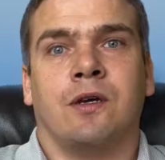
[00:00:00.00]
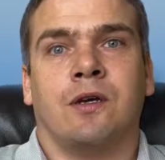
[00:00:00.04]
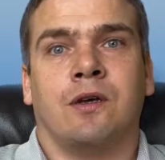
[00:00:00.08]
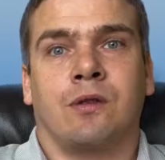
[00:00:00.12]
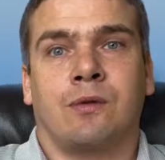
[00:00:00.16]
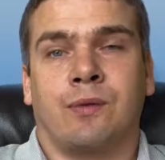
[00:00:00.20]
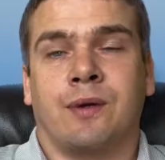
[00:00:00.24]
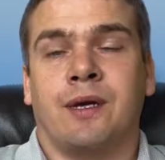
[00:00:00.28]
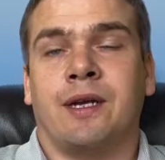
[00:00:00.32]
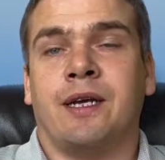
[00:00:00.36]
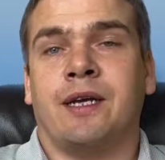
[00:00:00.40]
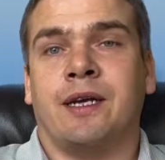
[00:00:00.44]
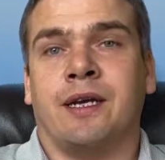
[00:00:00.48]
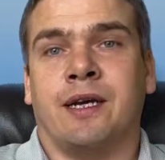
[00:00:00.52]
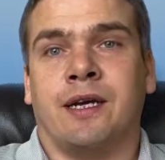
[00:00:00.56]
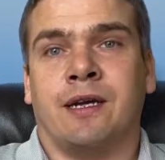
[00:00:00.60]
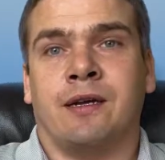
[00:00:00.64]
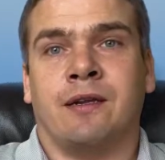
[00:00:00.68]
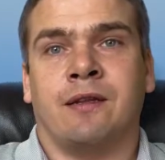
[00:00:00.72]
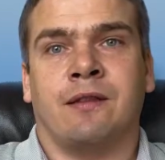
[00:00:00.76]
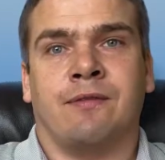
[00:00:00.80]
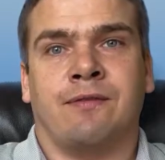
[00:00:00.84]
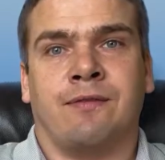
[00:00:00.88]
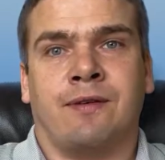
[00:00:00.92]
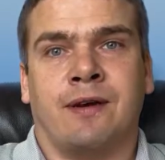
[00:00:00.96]
Three
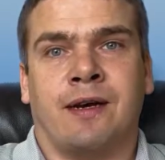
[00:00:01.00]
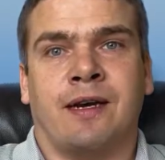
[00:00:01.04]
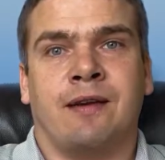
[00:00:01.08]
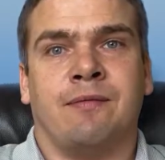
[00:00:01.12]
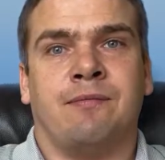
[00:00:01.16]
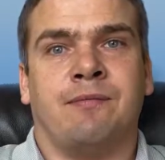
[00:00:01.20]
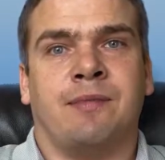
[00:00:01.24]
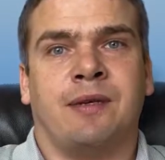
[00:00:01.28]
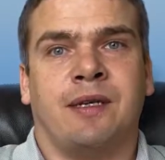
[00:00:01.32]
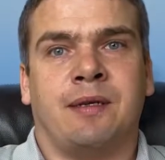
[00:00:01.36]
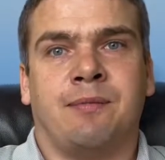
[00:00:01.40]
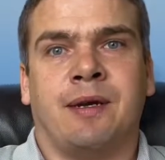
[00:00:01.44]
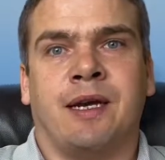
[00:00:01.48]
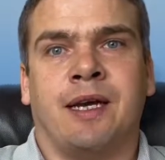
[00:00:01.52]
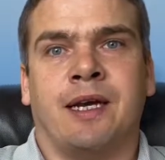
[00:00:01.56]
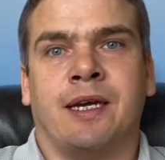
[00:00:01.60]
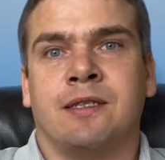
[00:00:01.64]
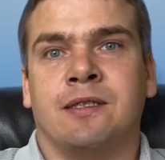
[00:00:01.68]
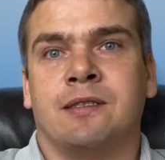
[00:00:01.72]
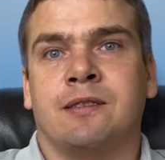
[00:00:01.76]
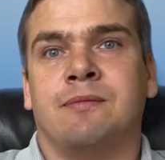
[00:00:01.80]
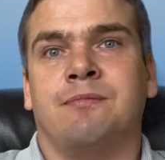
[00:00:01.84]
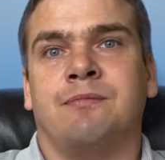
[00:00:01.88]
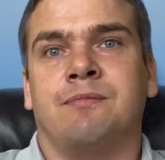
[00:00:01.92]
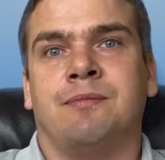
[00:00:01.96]
out of the five big
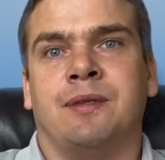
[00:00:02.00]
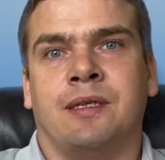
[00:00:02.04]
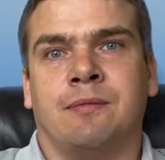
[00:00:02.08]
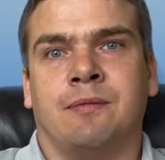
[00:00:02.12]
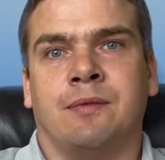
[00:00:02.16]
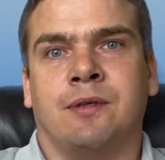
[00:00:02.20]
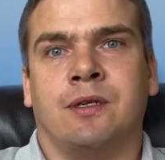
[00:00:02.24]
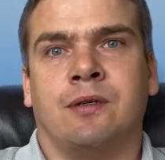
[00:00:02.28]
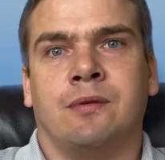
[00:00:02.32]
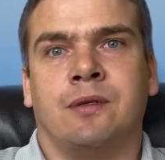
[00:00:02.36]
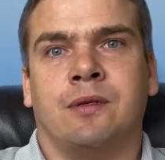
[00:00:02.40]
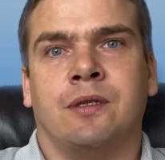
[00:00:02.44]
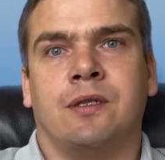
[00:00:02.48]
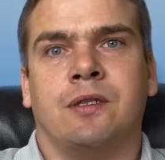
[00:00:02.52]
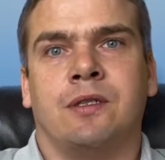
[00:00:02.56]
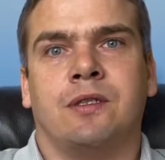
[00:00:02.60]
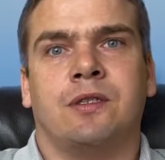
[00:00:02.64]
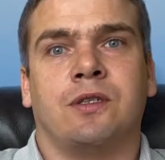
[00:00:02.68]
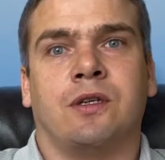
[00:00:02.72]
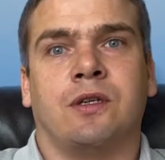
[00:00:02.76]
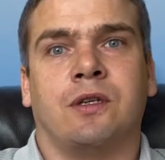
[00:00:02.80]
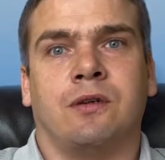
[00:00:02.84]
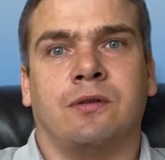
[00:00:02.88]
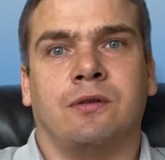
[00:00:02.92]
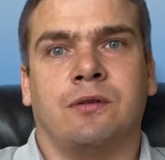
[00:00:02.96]
banks, BMO,
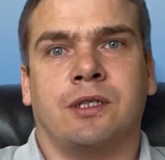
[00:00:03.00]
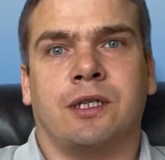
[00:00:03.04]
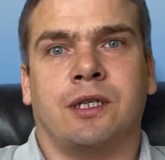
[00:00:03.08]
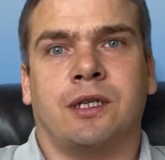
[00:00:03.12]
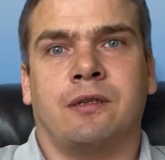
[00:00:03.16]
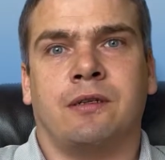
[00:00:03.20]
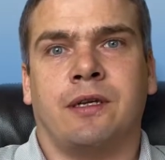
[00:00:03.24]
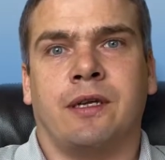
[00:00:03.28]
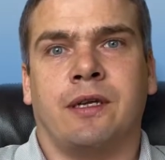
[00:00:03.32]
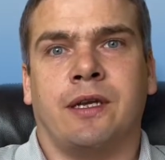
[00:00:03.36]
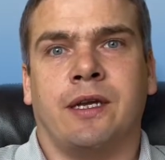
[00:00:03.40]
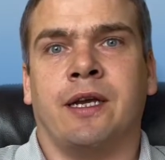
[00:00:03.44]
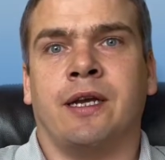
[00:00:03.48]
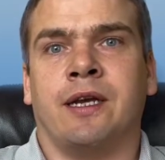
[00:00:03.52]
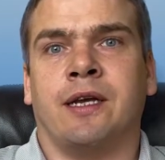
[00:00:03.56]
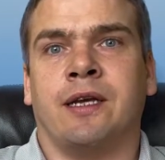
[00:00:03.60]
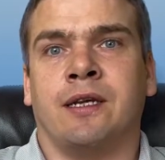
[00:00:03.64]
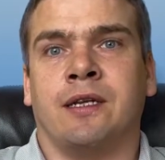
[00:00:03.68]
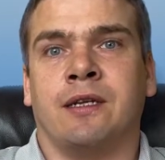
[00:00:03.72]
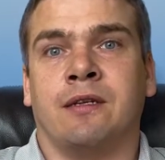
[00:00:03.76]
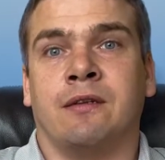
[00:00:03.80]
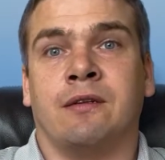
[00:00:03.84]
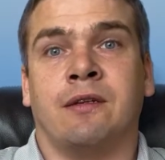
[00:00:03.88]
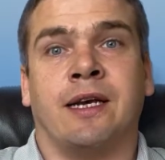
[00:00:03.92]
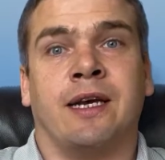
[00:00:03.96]
Scotia,
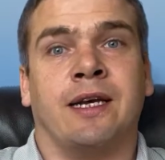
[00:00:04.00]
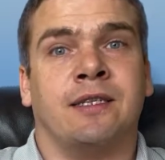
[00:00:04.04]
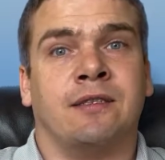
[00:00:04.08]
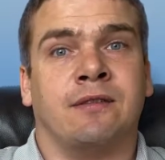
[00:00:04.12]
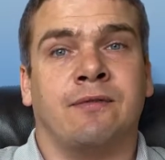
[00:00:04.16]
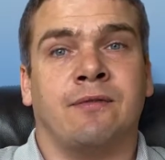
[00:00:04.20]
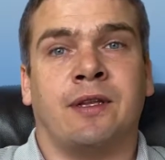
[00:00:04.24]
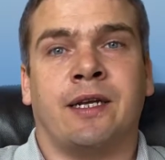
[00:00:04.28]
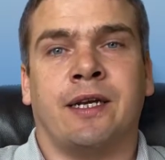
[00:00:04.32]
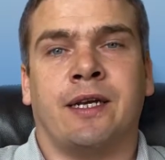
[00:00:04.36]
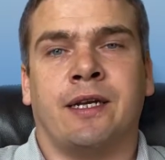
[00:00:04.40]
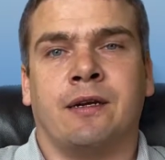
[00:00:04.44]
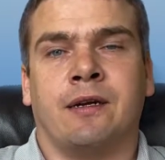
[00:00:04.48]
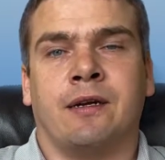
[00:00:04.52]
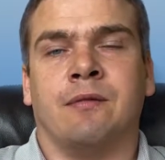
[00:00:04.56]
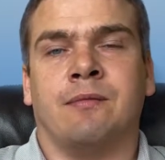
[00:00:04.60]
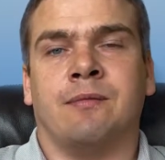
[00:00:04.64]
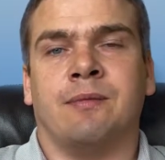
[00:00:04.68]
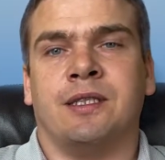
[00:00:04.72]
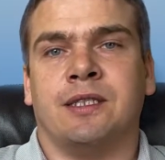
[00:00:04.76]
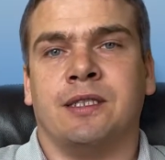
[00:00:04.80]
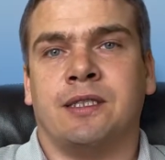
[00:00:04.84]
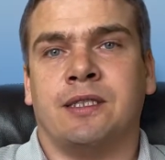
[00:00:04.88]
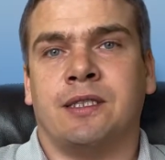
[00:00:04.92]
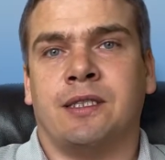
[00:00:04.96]
and as of late
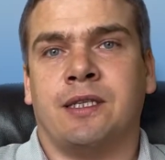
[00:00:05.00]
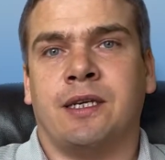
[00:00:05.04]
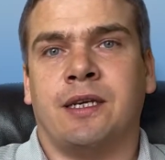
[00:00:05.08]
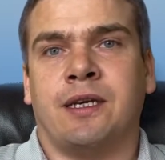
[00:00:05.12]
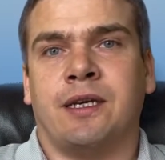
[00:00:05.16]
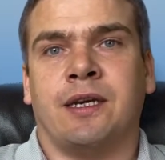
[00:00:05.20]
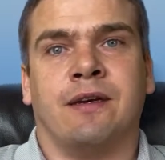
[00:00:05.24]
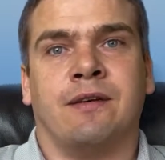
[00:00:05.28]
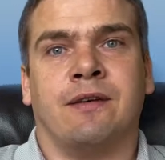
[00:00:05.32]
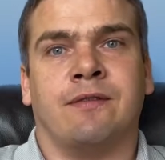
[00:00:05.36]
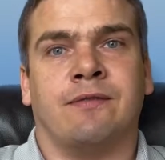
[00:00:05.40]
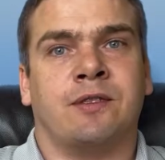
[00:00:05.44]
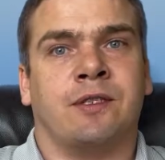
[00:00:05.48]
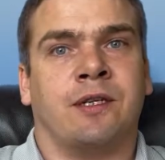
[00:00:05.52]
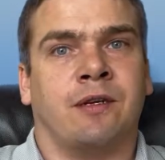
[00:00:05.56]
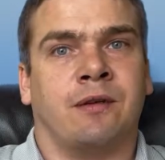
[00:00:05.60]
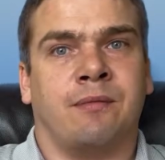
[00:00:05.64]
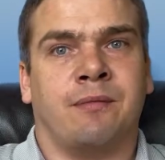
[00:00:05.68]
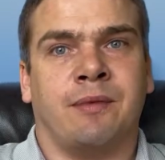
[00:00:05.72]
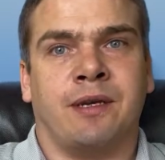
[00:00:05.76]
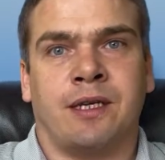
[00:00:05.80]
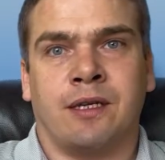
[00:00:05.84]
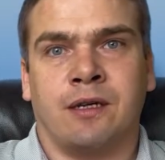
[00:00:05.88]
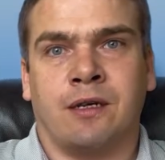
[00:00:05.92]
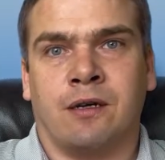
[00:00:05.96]
RBC, have
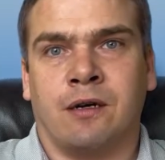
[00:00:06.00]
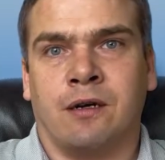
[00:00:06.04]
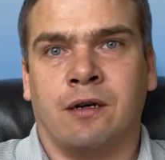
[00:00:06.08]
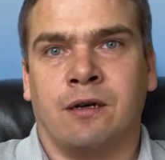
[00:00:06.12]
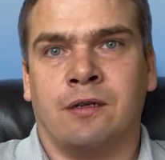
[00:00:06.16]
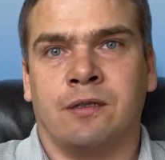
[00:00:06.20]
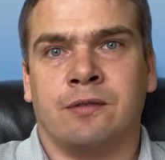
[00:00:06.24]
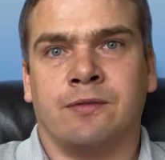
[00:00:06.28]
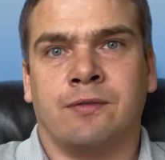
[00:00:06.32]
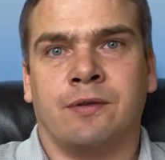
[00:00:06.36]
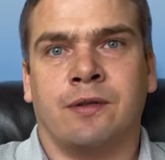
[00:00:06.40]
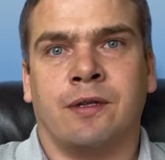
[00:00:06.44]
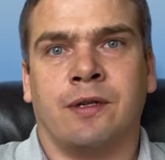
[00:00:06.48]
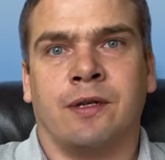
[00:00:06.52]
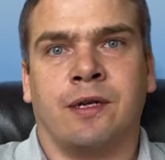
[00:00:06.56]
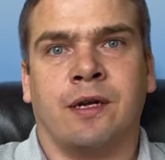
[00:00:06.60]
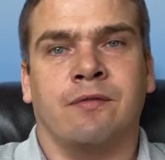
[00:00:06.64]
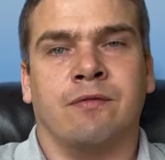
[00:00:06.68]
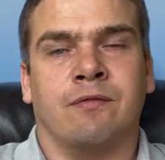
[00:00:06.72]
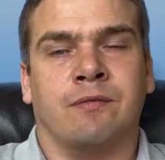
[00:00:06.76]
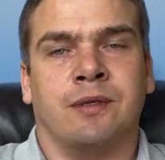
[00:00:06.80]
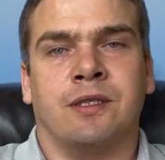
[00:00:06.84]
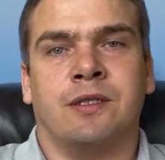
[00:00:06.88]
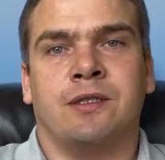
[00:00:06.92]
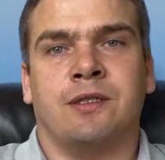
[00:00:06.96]
started making calls for the
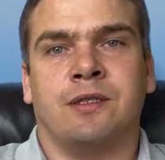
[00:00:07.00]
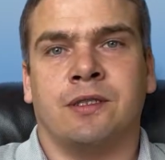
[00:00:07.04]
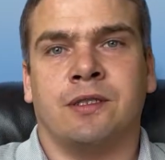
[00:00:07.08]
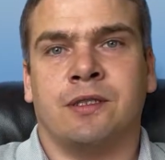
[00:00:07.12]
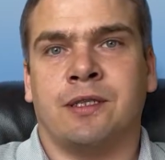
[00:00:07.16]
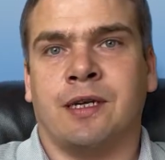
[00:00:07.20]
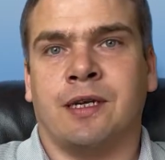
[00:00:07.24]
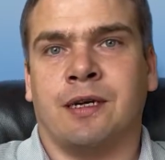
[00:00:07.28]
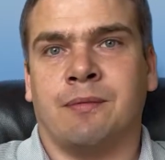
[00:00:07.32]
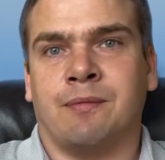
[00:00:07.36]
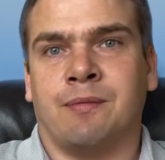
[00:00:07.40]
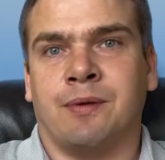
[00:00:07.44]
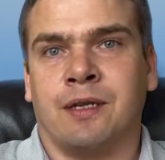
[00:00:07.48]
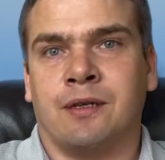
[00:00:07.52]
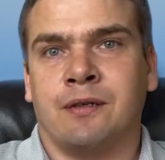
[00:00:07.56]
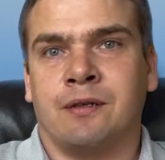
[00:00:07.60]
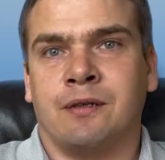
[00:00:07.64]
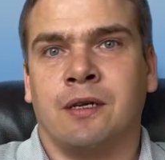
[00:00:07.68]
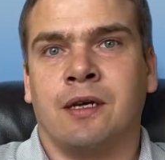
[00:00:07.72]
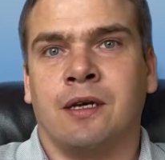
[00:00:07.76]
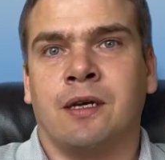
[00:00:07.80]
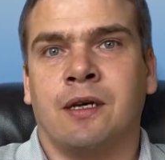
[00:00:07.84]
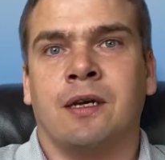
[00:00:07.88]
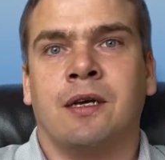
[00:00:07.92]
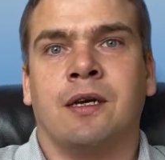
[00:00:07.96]
government to step in,